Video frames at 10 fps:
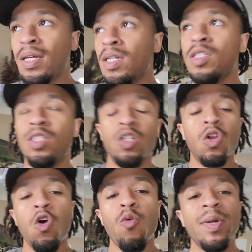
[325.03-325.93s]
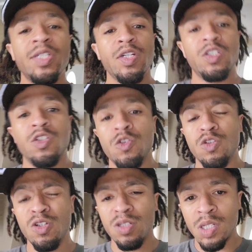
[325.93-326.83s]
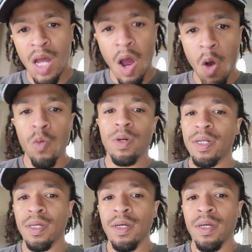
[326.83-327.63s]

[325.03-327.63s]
Still a whole bunch of institutions own it.